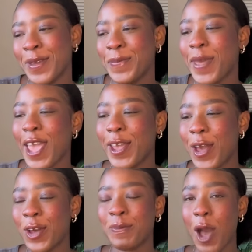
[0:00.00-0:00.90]
pay
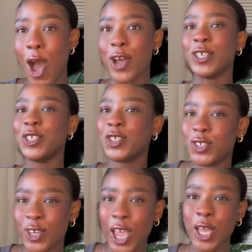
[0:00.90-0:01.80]

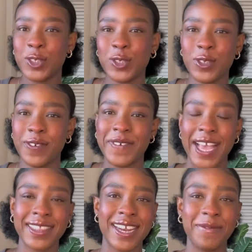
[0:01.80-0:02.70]
homage to the
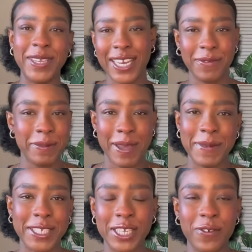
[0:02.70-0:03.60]
fact that I've been living by
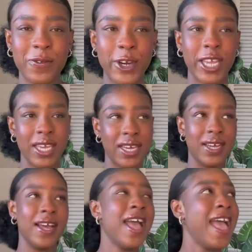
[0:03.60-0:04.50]
myself for a
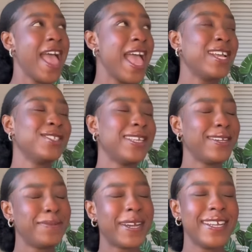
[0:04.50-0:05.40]
year and say
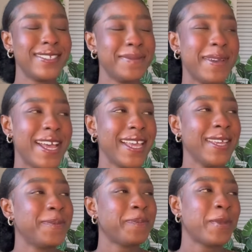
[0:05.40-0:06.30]
goodbye
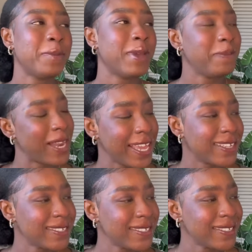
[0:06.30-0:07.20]
to my
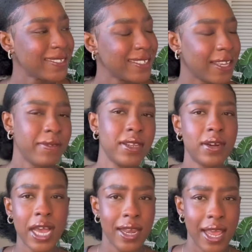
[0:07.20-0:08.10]
place. Give a
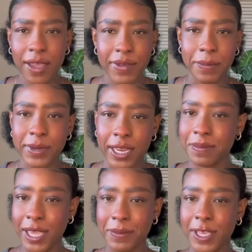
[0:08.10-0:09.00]
little a life update
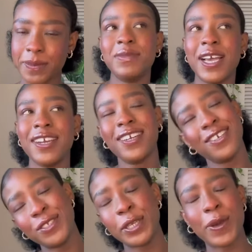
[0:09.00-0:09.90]
maybe. I don't
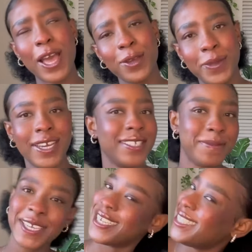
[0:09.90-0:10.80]
know. So I hope you guys have
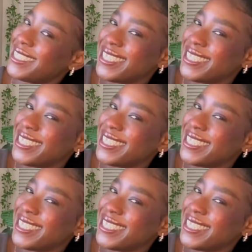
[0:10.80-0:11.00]
been good.